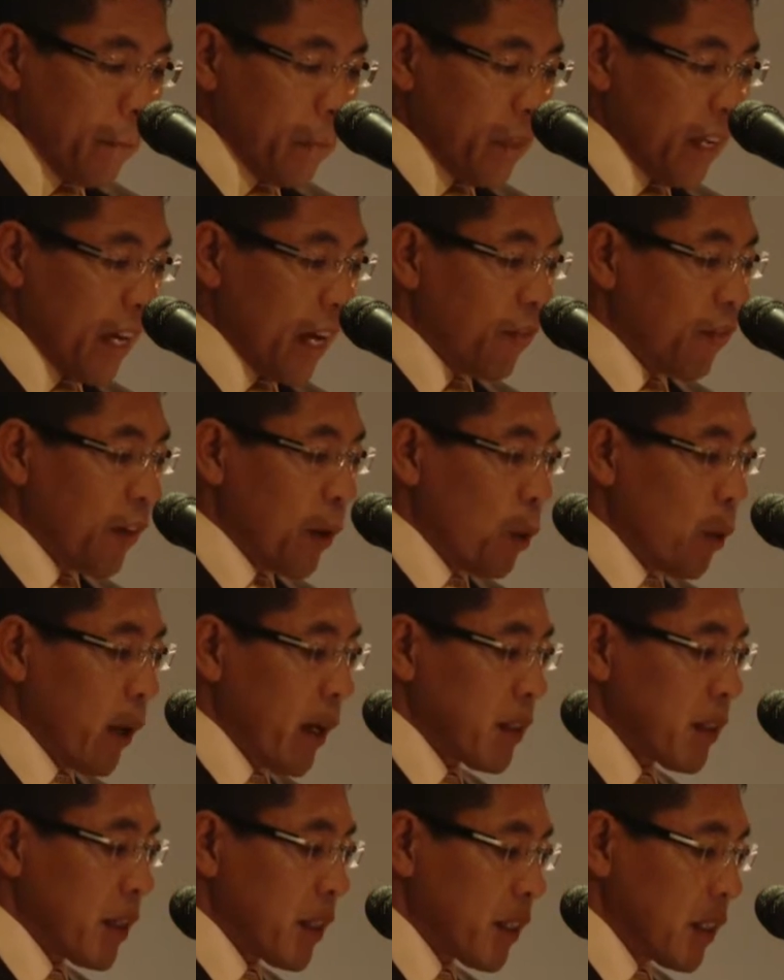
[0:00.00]
The FAO
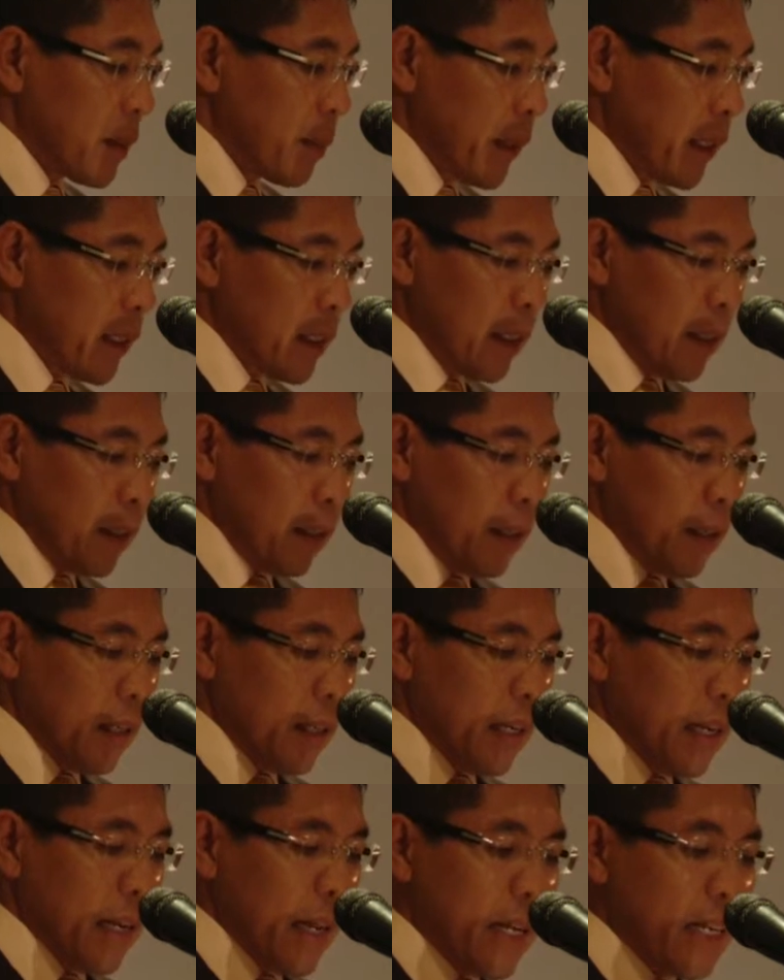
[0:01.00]
has estimated
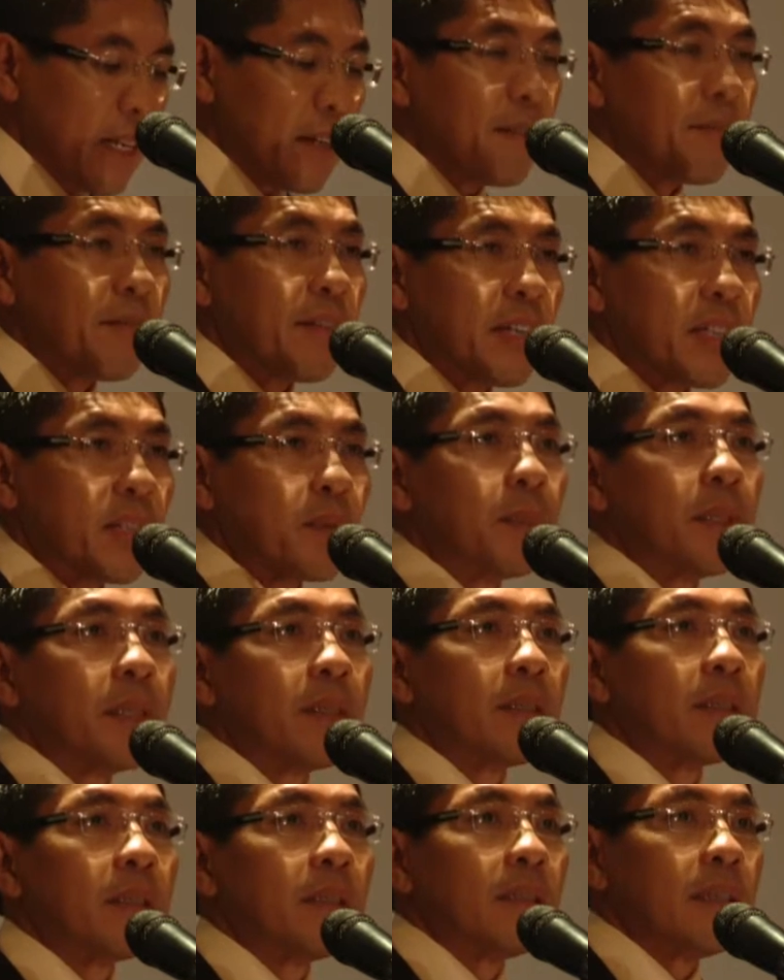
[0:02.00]
that the net
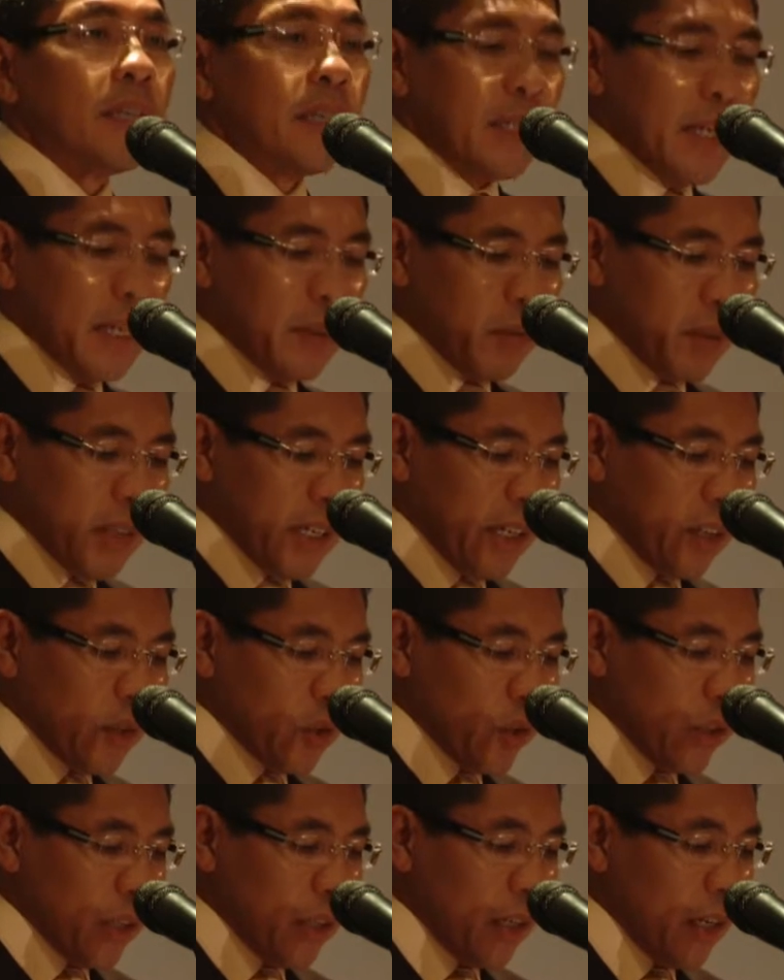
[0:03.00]
investments in
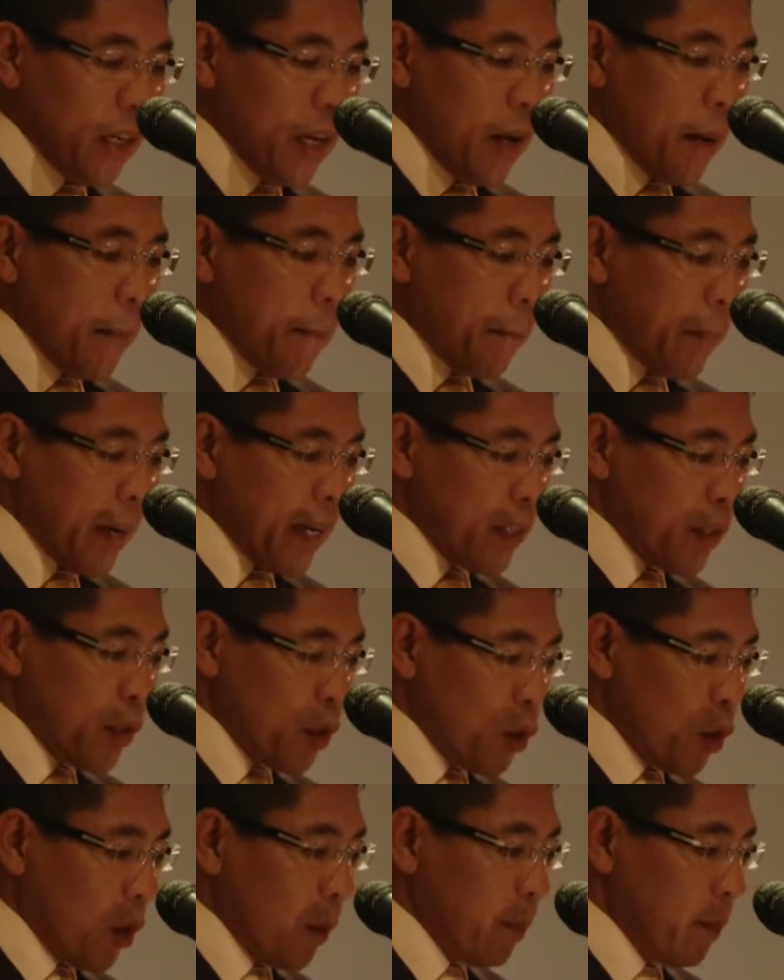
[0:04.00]
agriculture
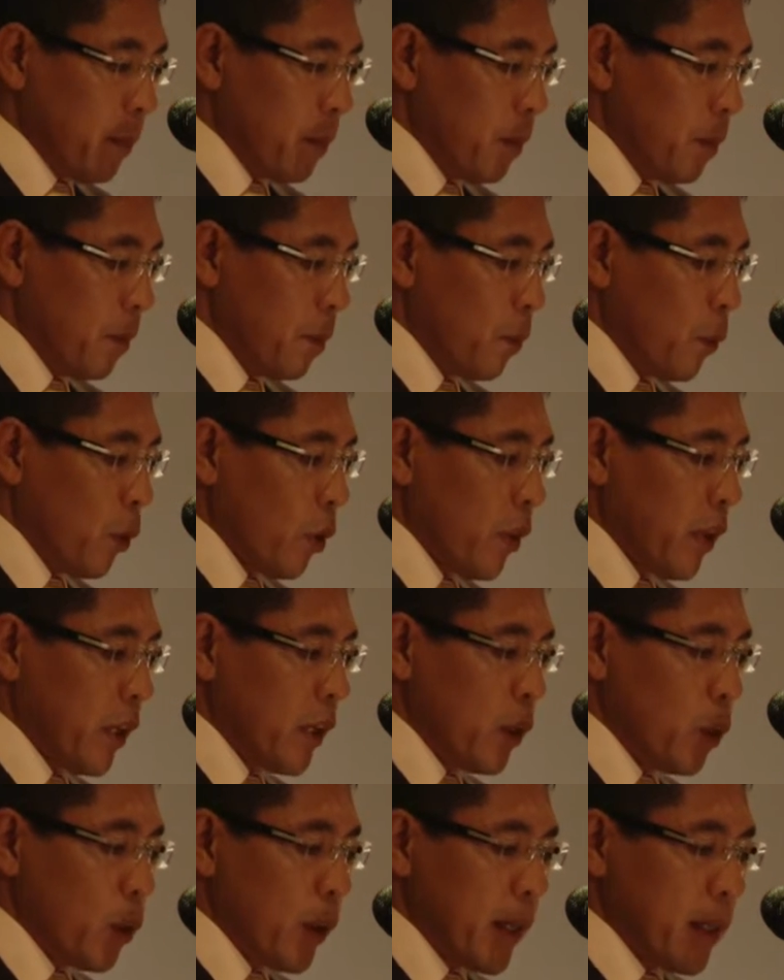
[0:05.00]
must top more
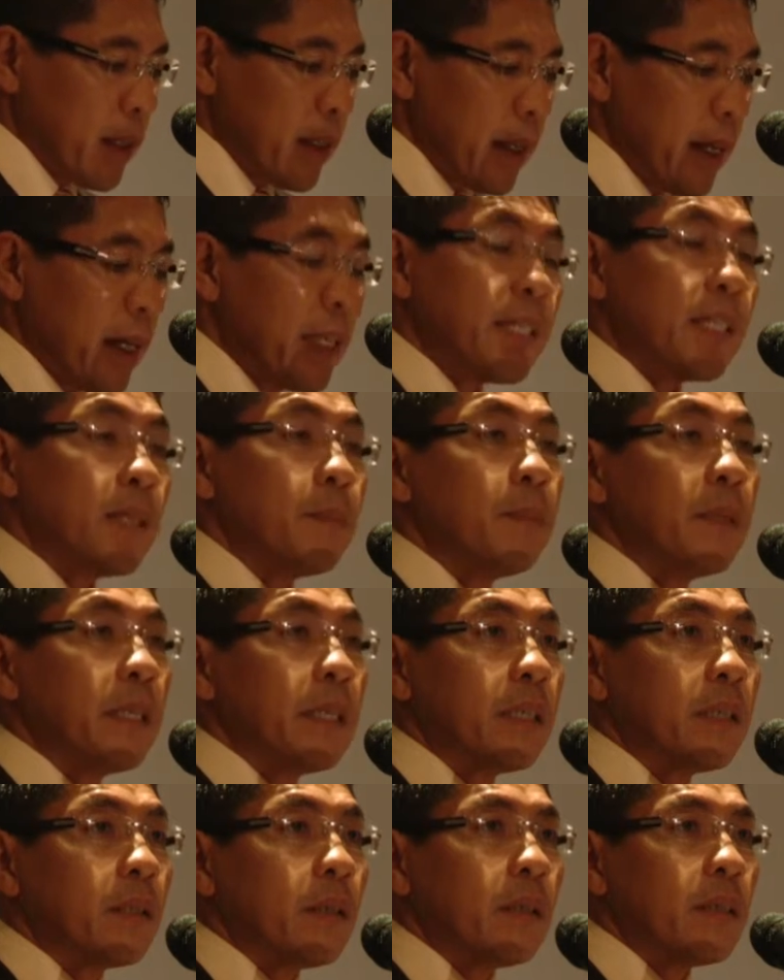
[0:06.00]
than $80
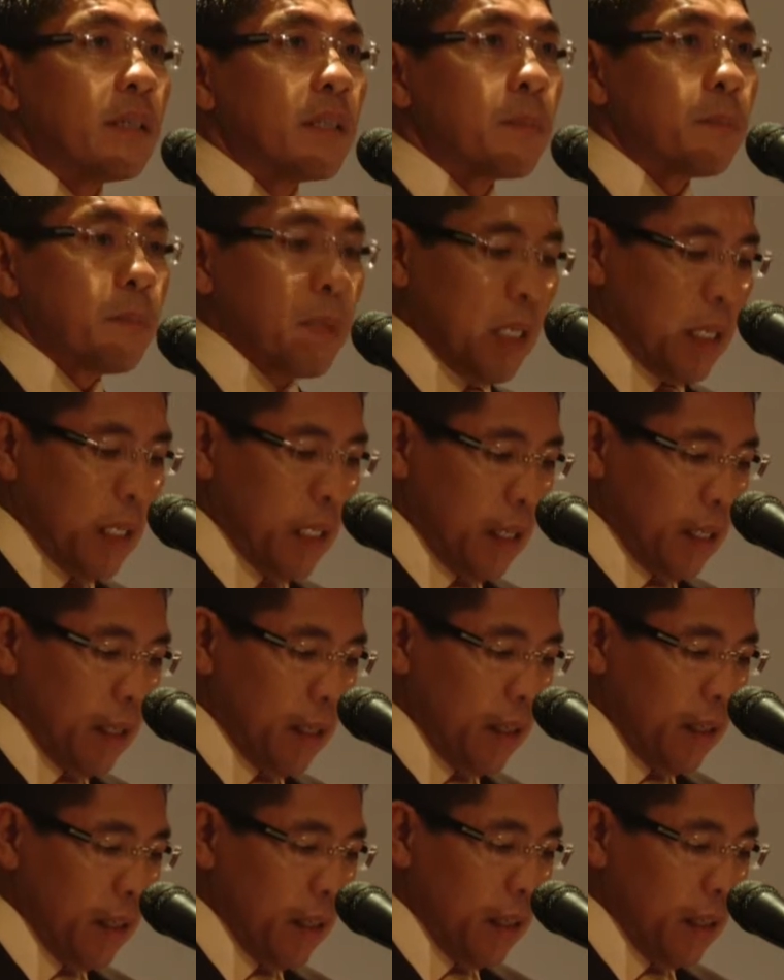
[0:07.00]
billion per year,